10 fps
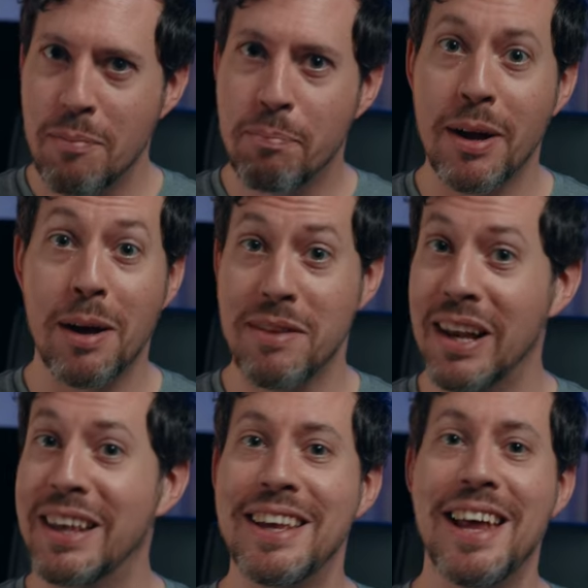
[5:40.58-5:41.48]
but I'm
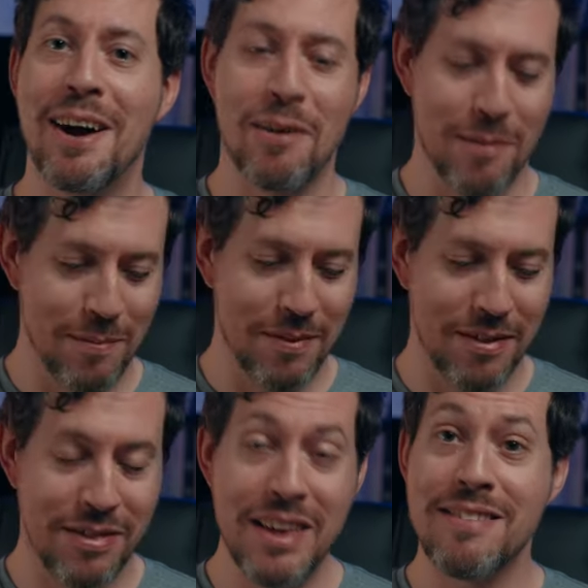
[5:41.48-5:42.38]
telling you now,
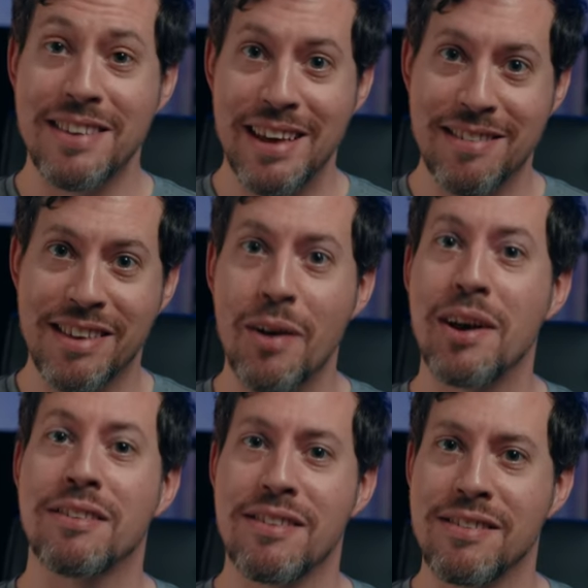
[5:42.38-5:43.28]
this is
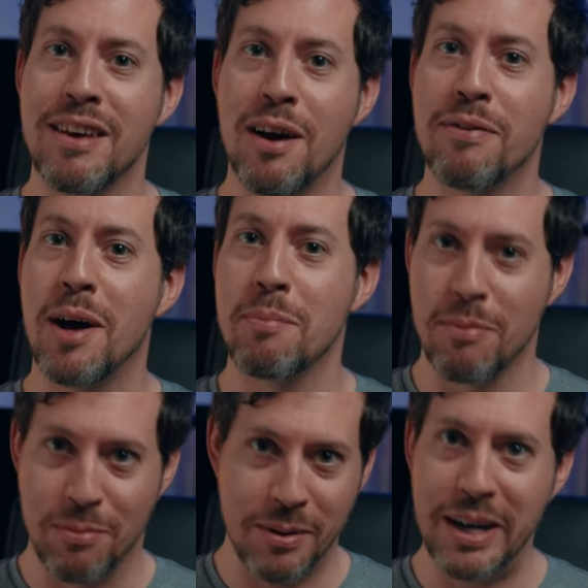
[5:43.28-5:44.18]
going to scuff up
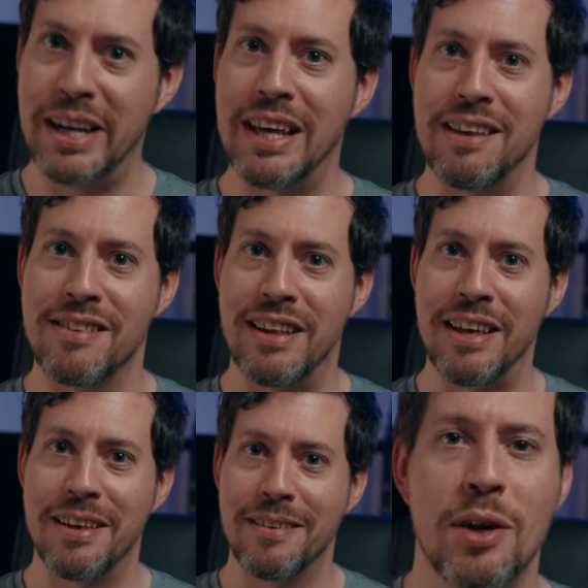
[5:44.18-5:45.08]
really
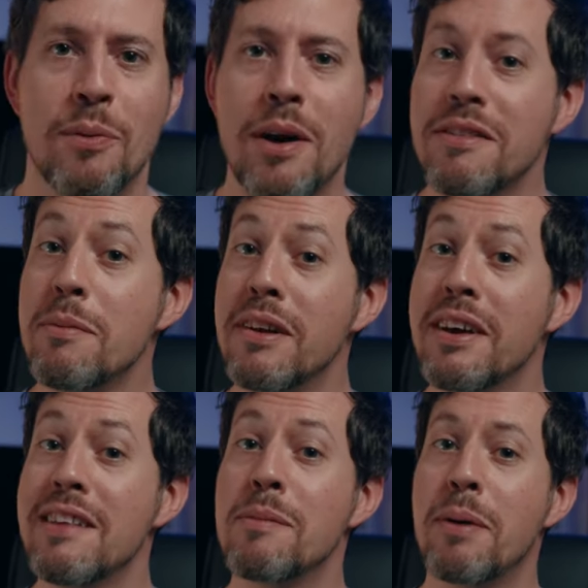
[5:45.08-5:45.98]
easily. Whilst I was
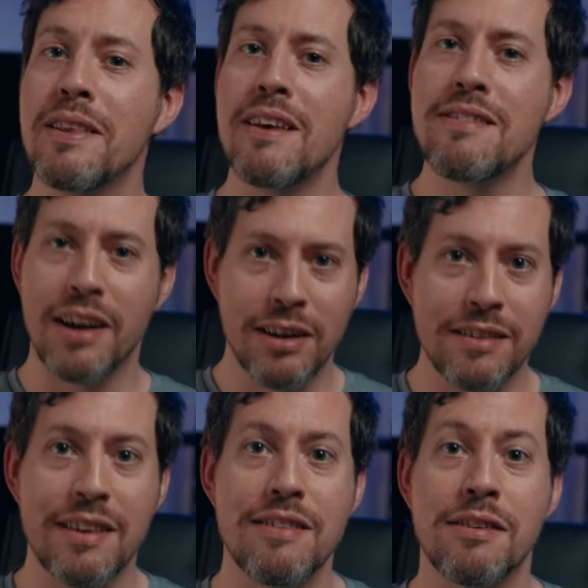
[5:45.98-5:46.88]
looking to buy this, I
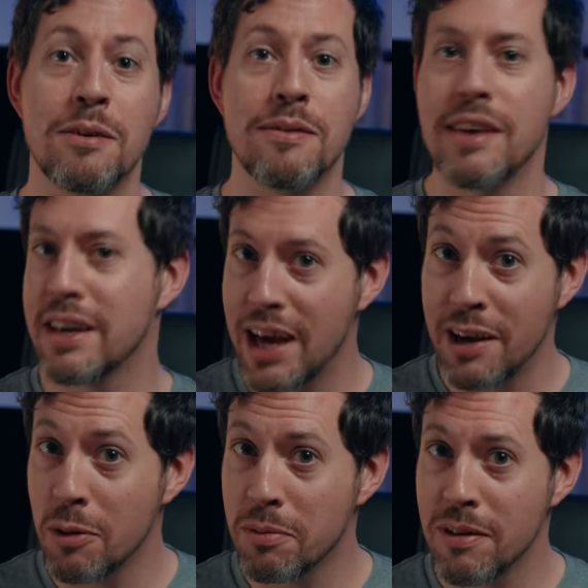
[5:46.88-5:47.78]
looked into
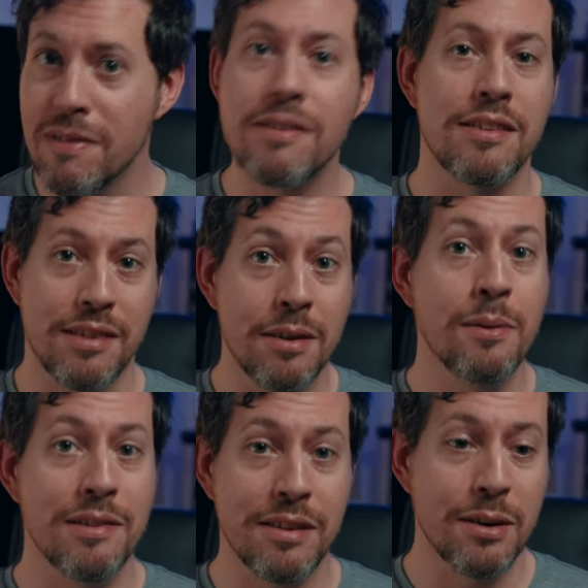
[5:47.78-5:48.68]
second-hand options, as I
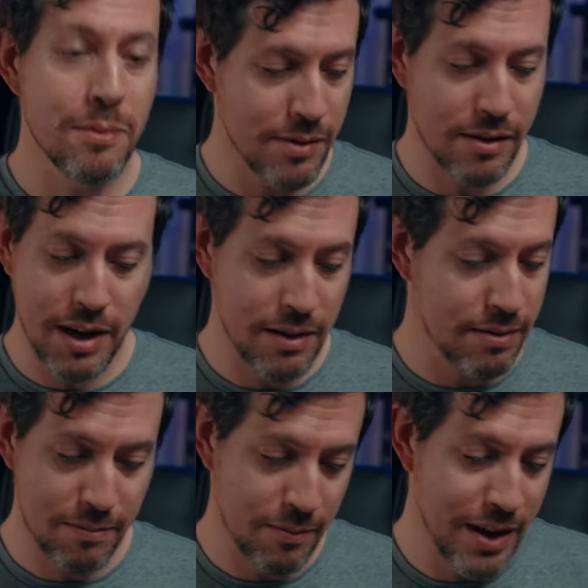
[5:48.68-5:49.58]
always do. It's a great
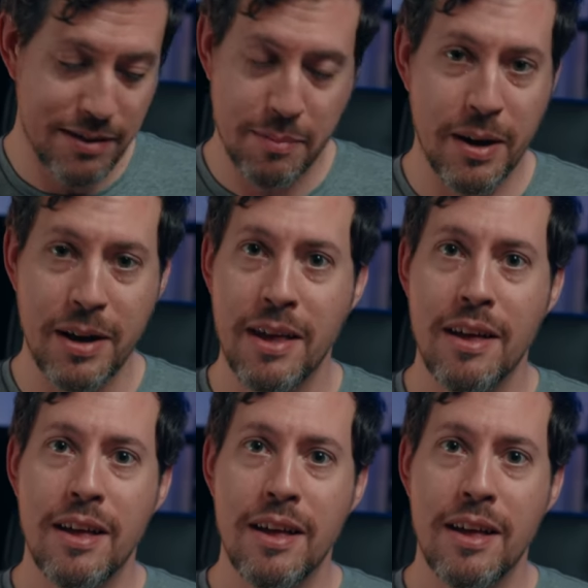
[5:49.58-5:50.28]
way to buy.